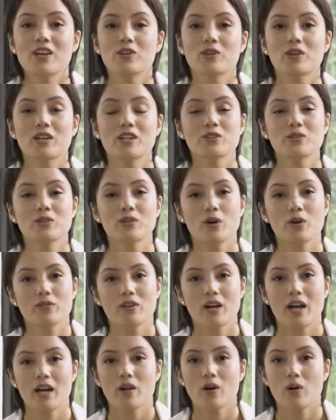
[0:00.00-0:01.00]
you can do it
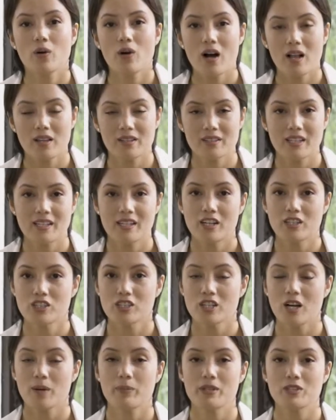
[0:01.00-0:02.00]
over at
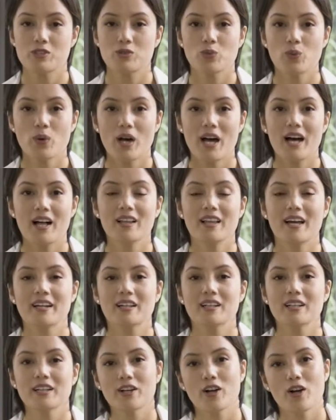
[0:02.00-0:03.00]
ohholiday.shop as well
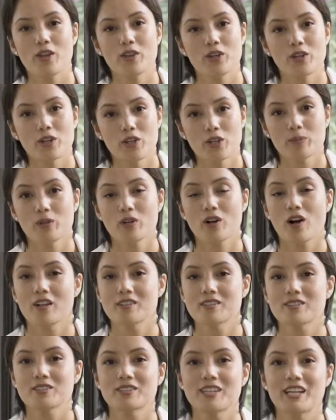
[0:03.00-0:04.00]
and click on the herbal
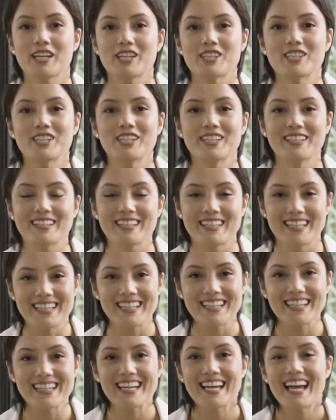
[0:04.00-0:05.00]
consultation
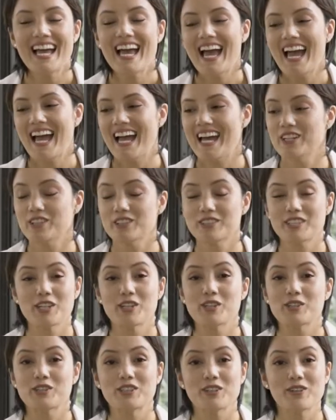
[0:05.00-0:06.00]
link, and it'll
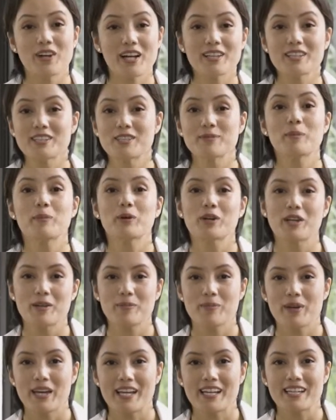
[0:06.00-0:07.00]
take you directly to my
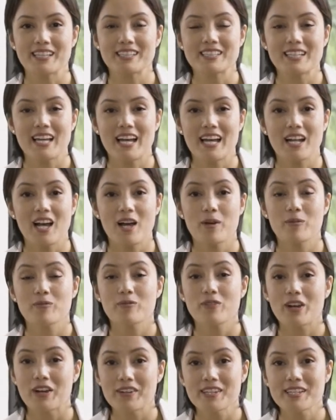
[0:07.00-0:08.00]
booking page. And
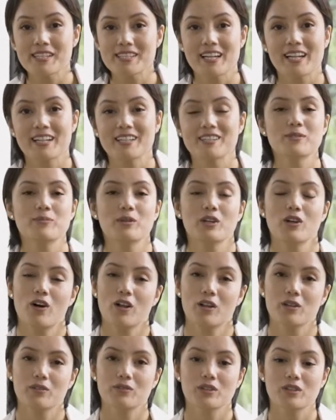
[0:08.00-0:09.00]
I'm very excited to meet
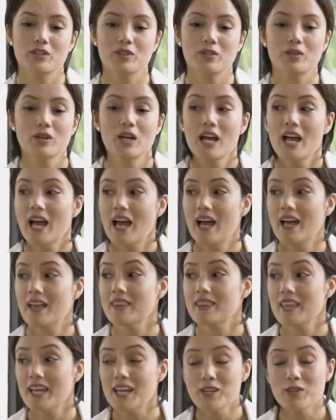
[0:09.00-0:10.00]
all of you,
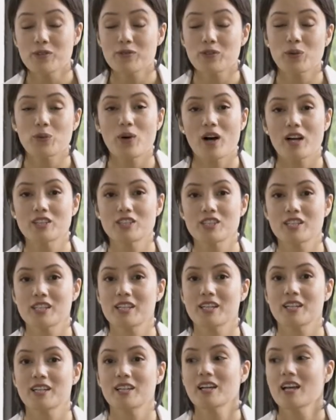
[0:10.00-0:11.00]
and thank you for
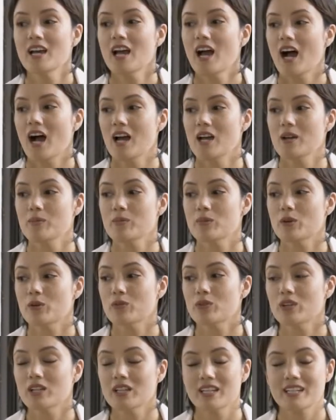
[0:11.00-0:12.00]
watching. I'm
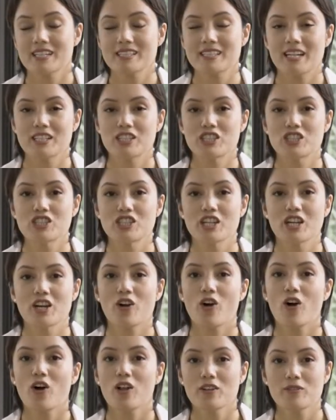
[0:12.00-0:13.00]
really excited to
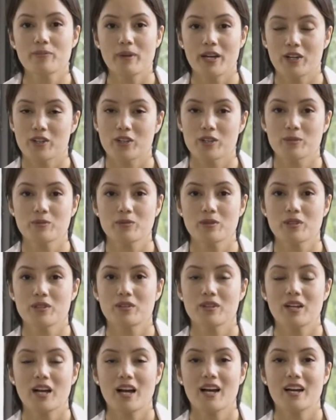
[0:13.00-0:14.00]
share all of my herbs with
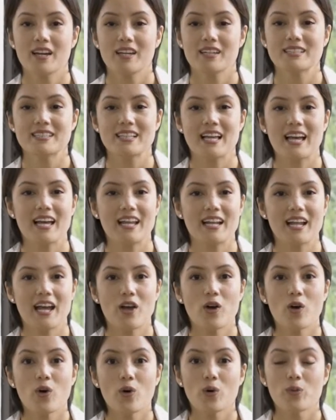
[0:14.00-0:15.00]
you guys, and
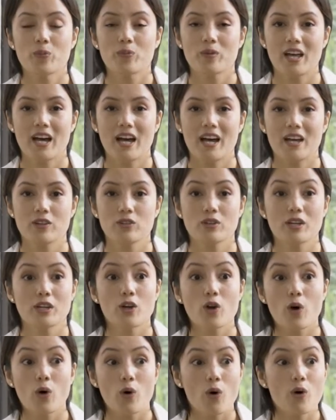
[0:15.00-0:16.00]
I hope that you
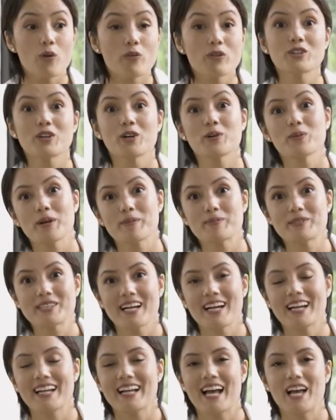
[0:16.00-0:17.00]
can go over to our
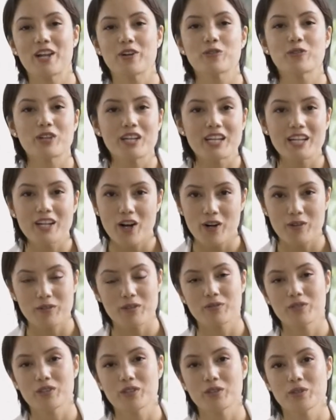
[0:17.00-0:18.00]
website and read our
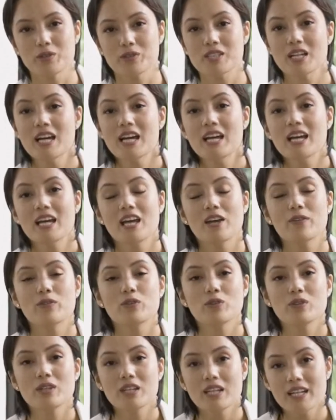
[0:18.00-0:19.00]
reviews. If
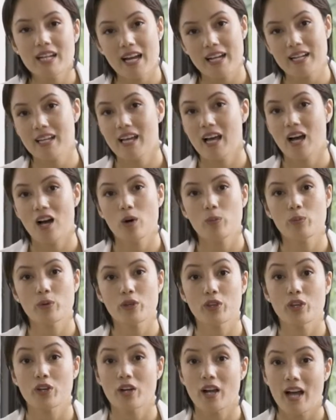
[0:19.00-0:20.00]
you need any help
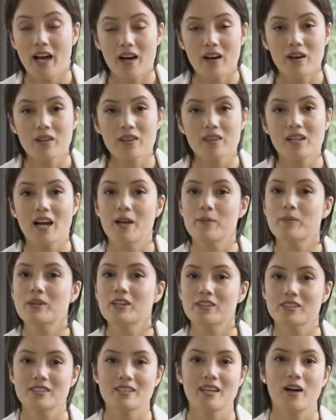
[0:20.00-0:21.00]
with your health, I'm
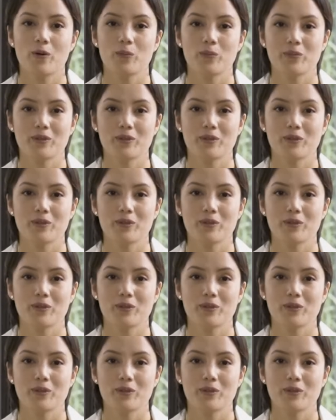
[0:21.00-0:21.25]
here to help